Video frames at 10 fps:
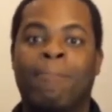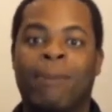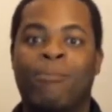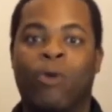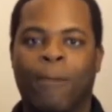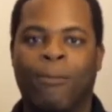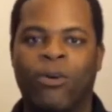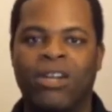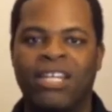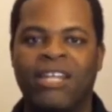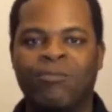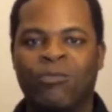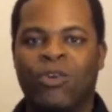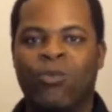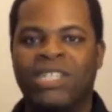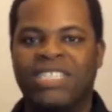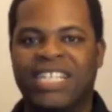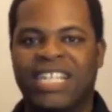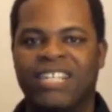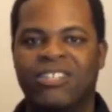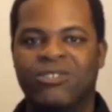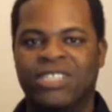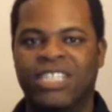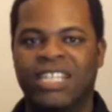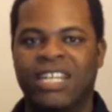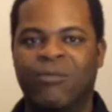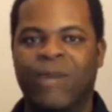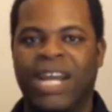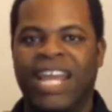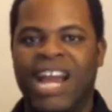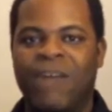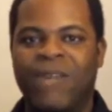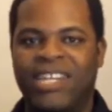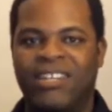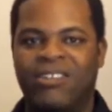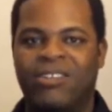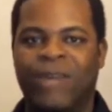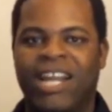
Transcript: But more importantly, when she kills the red herring killer